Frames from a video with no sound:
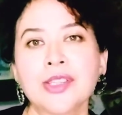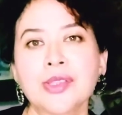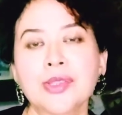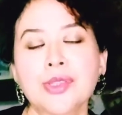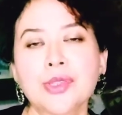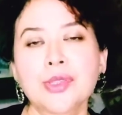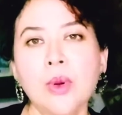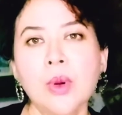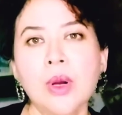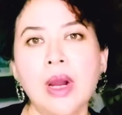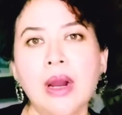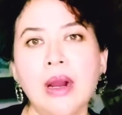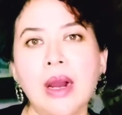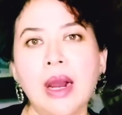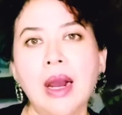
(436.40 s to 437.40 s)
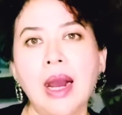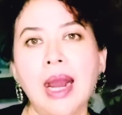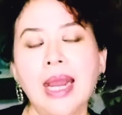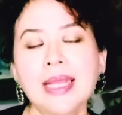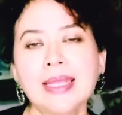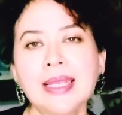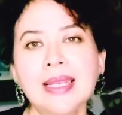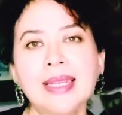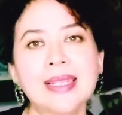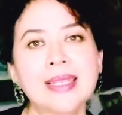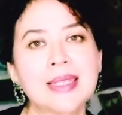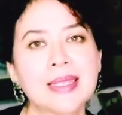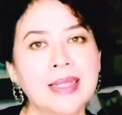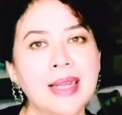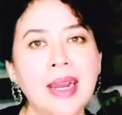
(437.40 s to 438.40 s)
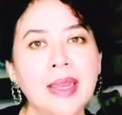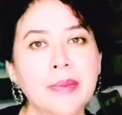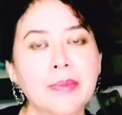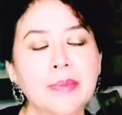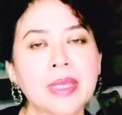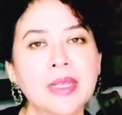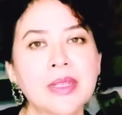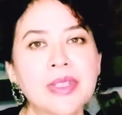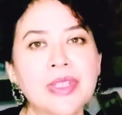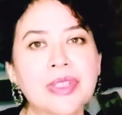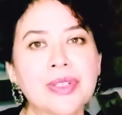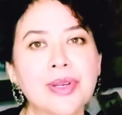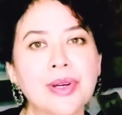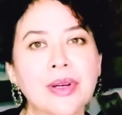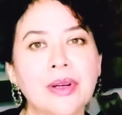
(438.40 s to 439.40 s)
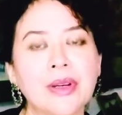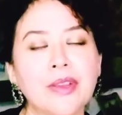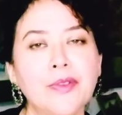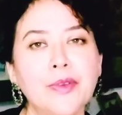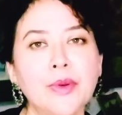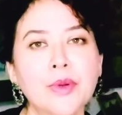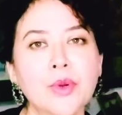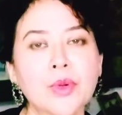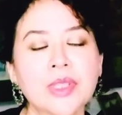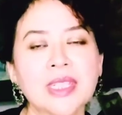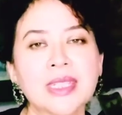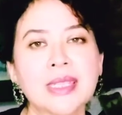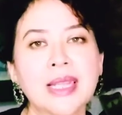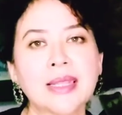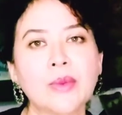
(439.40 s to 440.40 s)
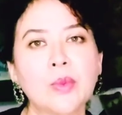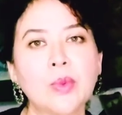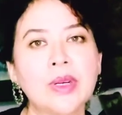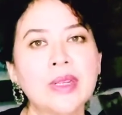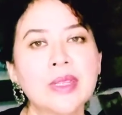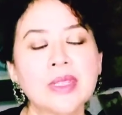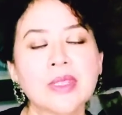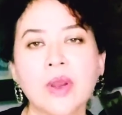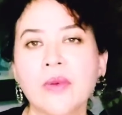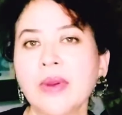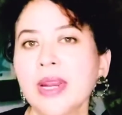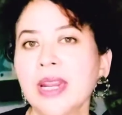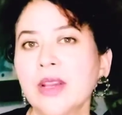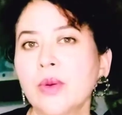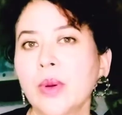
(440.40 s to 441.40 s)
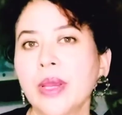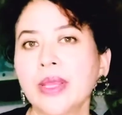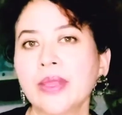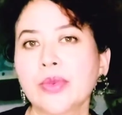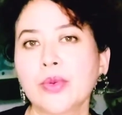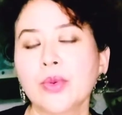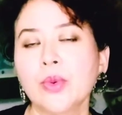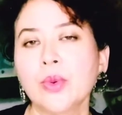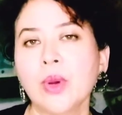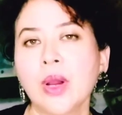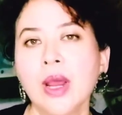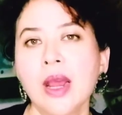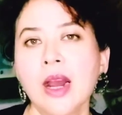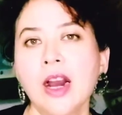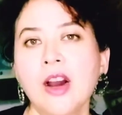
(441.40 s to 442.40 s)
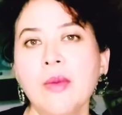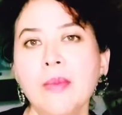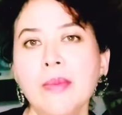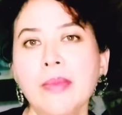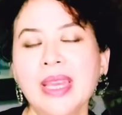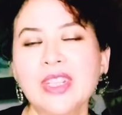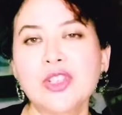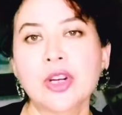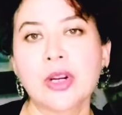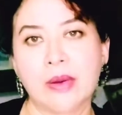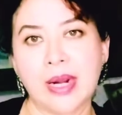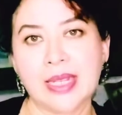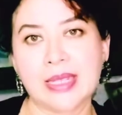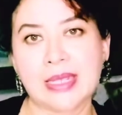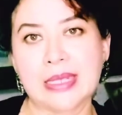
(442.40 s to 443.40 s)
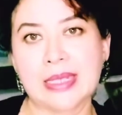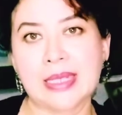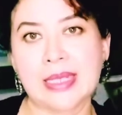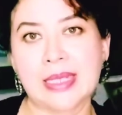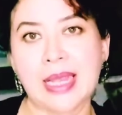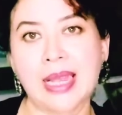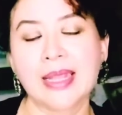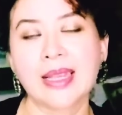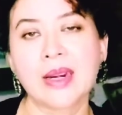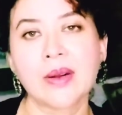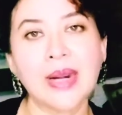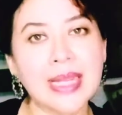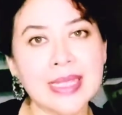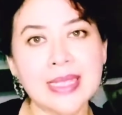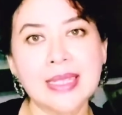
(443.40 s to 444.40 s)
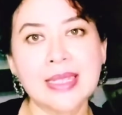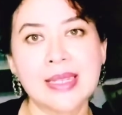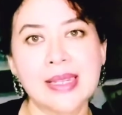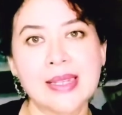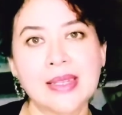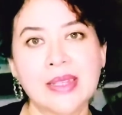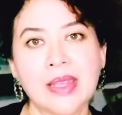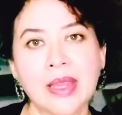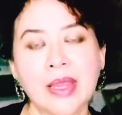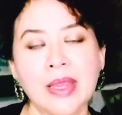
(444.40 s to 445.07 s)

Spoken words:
So I think it's time, because if you notice that the world is already going through a major crisis, and the crisis is